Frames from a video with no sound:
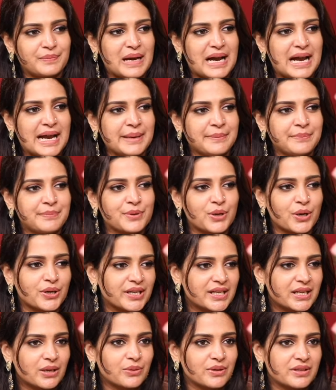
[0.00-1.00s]
I brought
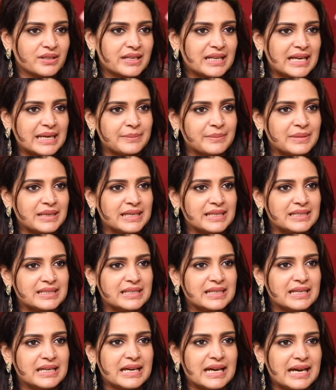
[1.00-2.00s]
it out in the limelight
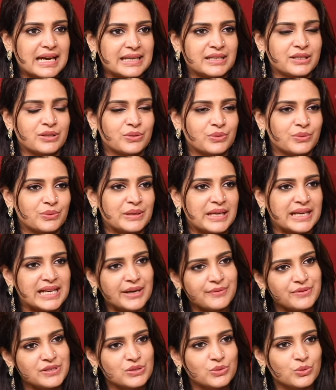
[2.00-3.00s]
and, you know, like
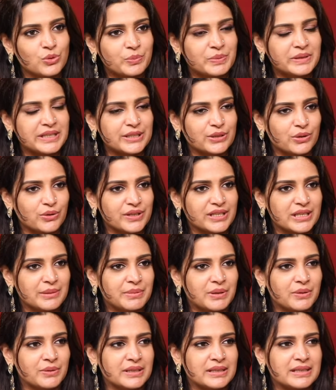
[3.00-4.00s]
I was openly talking
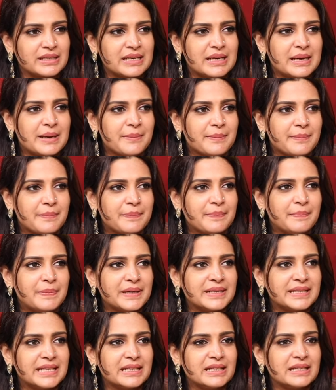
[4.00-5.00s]
about it,
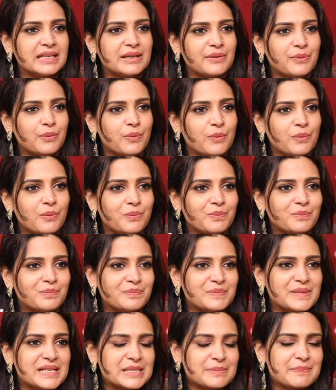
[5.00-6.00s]
but then
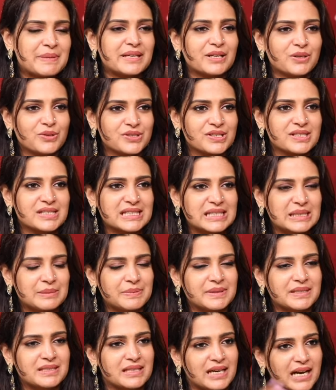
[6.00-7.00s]
it's better to just
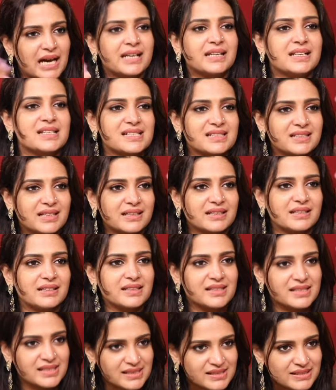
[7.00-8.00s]
keep it unless and
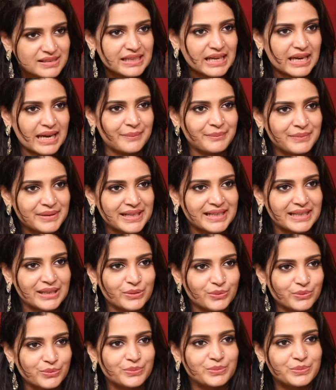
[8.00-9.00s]
until I'm ready
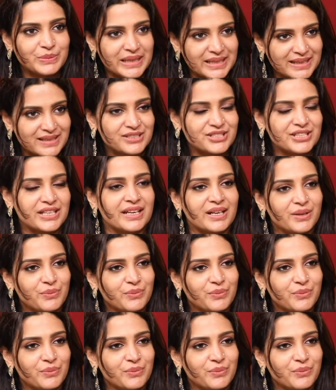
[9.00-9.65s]
to like share